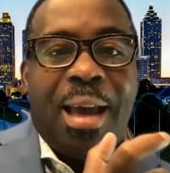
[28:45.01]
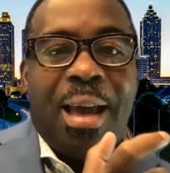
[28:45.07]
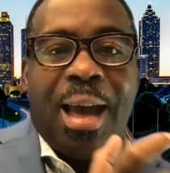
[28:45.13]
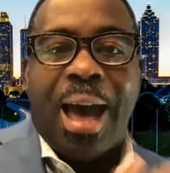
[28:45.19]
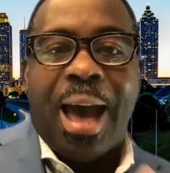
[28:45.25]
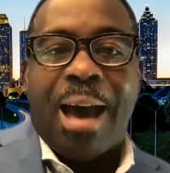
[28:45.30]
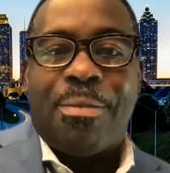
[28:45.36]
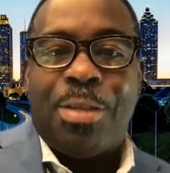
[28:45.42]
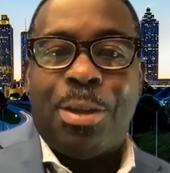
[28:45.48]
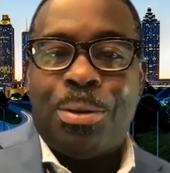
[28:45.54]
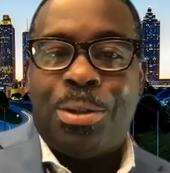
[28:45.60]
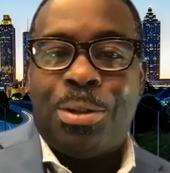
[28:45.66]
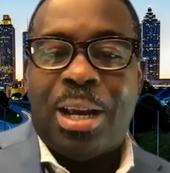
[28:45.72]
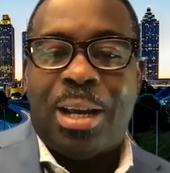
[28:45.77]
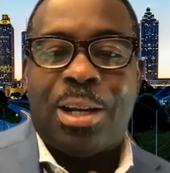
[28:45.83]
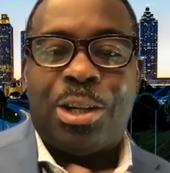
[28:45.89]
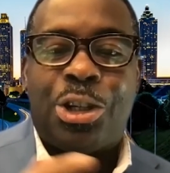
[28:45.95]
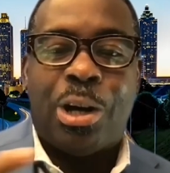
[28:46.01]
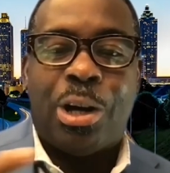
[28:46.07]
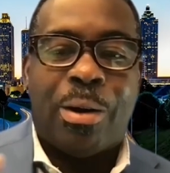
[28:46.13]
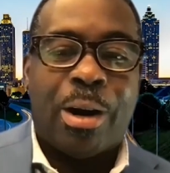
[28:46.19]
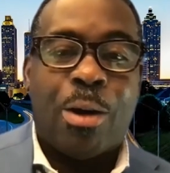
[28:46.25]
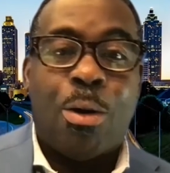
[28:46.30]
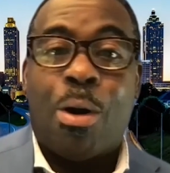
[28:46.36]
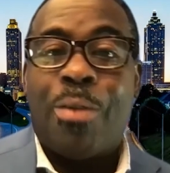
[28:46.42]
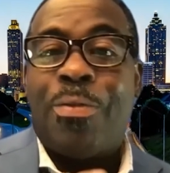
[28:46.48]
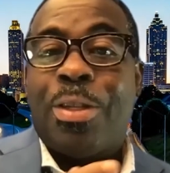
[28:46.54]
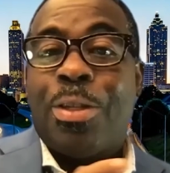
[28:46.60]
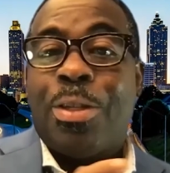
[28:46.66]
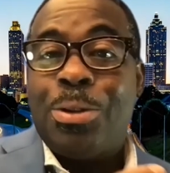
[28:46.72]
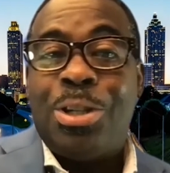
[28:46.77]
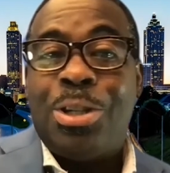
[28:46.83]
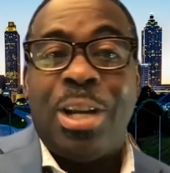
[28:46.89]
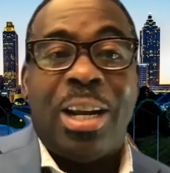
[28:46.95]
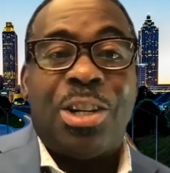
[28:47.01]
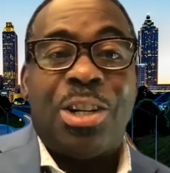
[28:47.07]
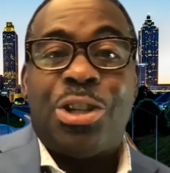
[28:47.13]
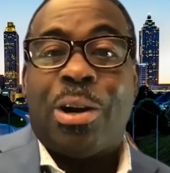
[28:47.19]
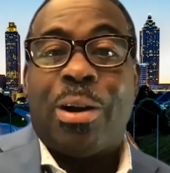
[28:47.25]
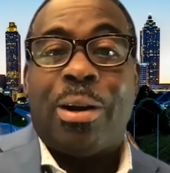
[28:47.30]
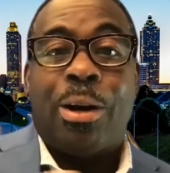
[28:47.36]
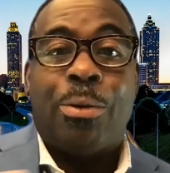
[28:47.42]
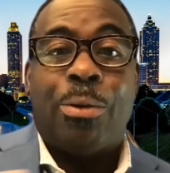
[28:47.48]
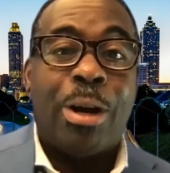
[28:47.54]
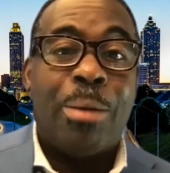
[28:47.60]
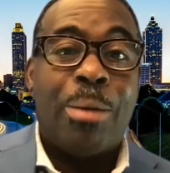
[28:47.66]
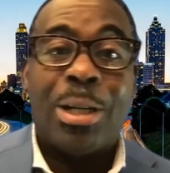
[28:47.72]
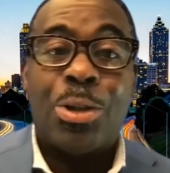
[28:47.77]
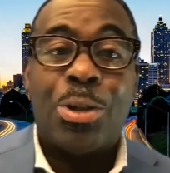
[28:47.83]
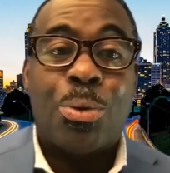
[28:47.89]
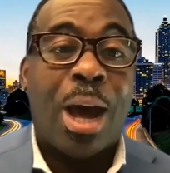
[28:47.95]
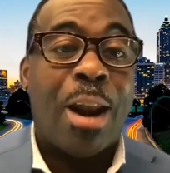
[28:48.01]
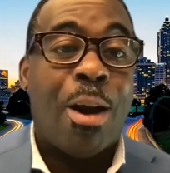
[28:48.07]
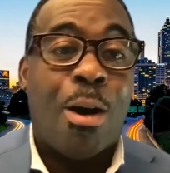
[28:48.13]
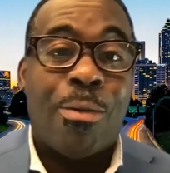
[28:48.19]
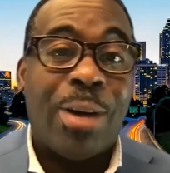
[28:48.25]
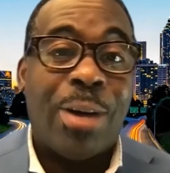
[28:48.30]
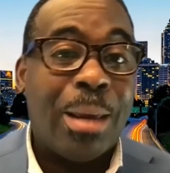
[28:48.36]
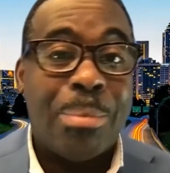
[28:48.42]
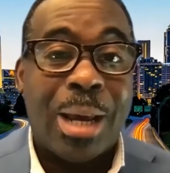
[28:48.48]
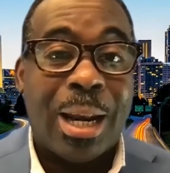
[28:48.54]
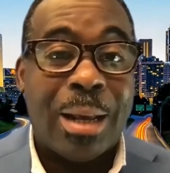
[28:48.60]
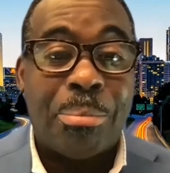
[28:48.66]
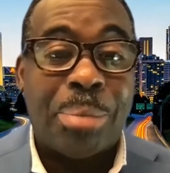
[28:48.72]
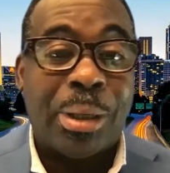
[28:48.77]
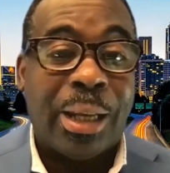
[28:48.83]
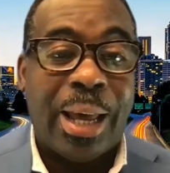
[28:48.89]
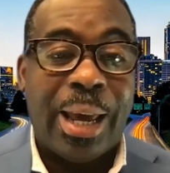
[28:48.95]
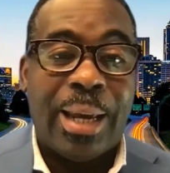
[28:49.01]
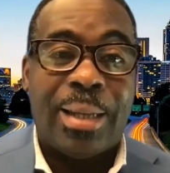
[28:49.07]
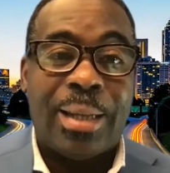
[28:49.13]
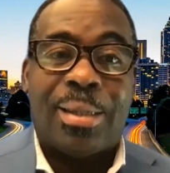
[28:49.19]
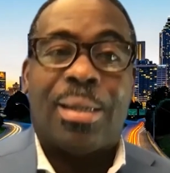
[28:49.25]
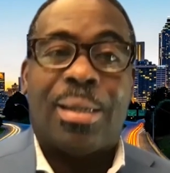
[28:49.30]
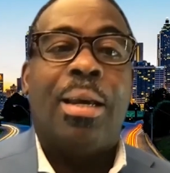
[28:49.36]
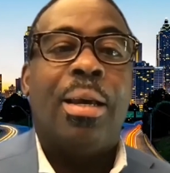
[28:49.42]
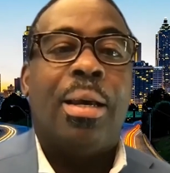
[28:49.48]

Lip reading: have those data sharing, or if those data sharing agreements had already been in place,